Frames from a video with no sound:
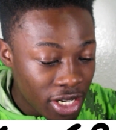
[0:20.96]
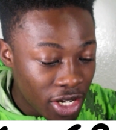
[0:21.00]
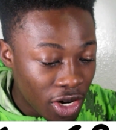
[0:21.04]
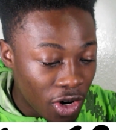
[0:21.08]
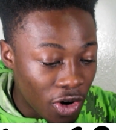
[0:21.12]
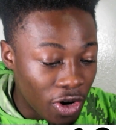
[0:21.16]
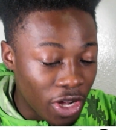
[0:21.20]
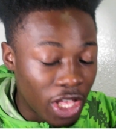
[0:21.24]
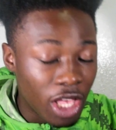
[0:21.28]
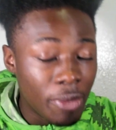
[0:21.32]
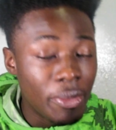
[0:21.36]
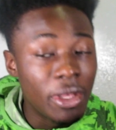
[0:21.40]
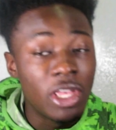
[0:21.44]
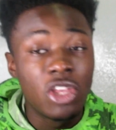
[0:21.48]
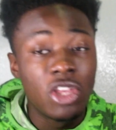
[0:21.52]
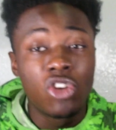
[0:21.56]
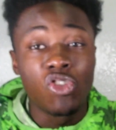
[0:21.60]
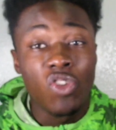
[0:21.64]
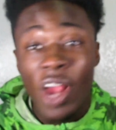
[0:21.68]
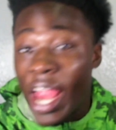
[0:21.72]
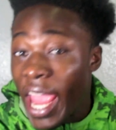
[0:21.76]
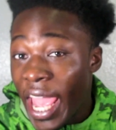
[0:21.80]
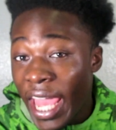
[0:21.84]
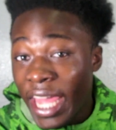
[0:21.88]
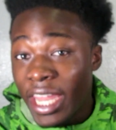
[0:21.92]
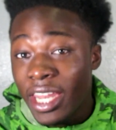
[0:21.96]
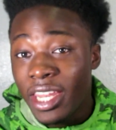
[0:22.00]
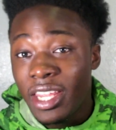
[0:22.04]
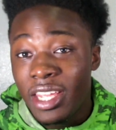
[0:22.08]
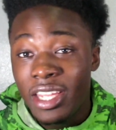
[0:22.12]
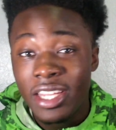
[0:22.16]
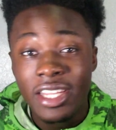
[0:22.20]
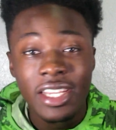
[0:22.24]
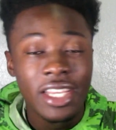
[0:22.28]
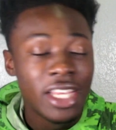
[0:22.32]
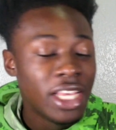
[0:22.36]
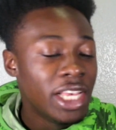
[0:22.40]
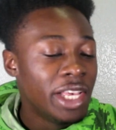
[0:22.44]
or it could be Grand,
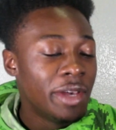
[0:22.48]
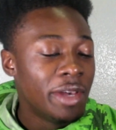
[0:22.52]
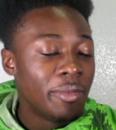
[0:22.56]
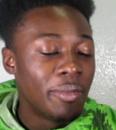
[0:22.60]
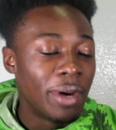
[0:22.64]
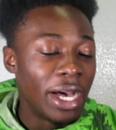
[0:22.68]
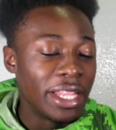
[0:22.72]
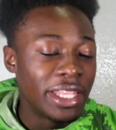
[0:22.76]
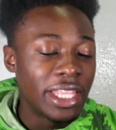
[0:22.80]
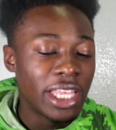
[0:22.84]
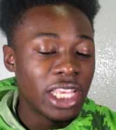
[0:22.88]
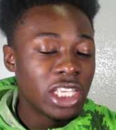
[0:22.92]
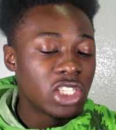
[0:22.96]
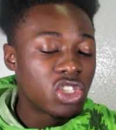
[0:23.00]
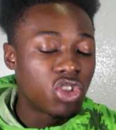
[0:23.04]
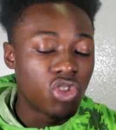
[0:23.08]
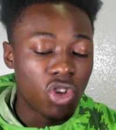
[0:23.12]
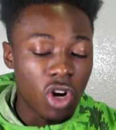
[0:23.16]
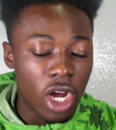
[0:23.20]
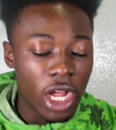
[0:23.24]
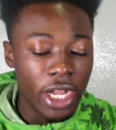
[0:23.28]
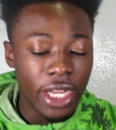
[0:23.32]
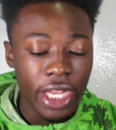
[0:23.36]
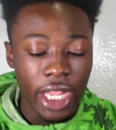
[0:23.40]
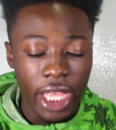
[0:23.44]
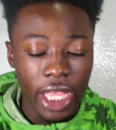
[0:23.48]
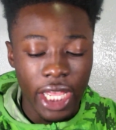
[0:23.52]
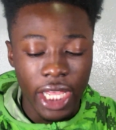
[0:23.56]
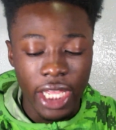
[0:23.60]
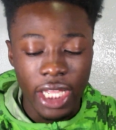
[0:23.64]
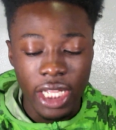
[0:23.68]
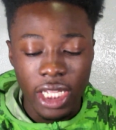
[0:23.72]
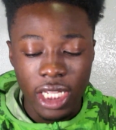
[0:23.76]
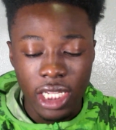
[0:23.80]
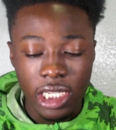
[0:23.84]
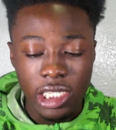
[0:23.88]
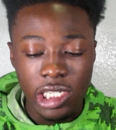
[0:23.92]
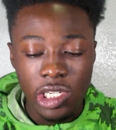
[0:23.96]
but I think it's Grande
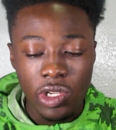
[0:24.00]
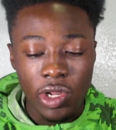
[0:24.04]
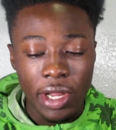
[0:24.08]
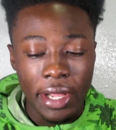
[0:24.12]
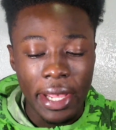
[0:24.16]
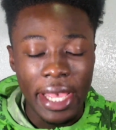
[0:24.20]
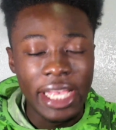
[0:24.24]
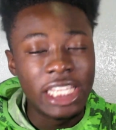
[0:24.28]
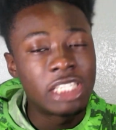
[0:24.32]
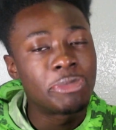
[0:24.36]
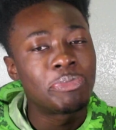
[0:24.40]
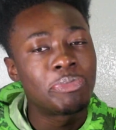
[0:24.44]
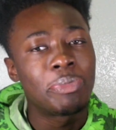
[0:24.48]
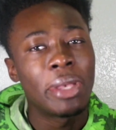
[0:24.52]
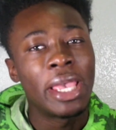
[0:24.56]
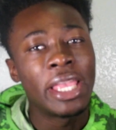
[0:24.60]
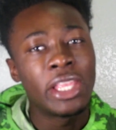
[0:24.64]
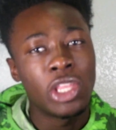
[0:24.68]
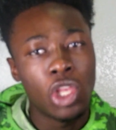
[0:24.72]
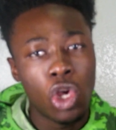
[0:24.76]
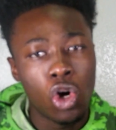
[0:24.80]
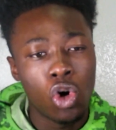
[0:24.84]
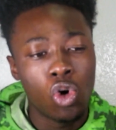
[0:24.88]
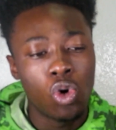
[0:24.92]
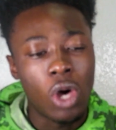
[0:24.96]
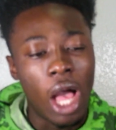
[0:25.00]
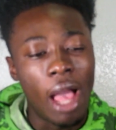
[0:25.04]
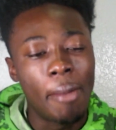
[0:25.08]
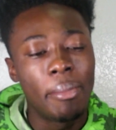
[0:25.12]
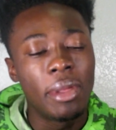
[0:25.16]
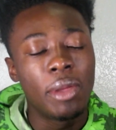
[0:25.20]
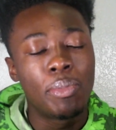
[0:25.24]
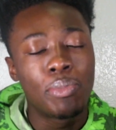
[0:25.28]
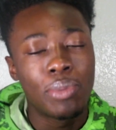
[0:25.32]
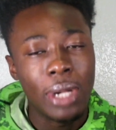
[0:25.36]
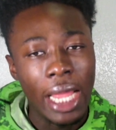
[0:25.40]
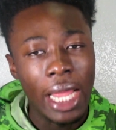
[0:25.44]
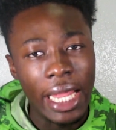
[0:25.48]
because you know the Espanol, I
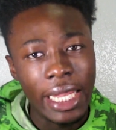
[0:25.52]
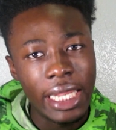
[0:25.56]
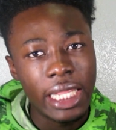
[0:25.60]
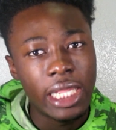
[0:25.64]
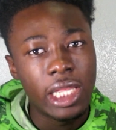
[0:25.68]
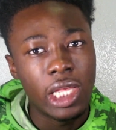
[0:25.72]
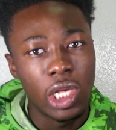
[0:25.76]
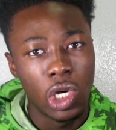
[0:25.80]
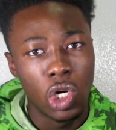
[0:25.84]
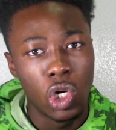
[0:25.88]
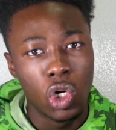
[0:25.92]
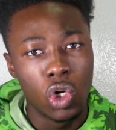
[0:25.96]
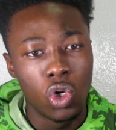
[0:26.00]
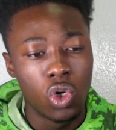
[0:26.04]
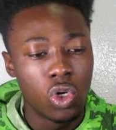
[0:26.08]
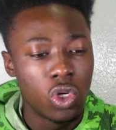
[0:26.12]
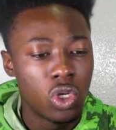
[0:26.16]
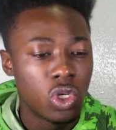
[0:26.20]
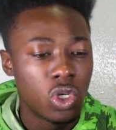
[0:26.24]
be practico.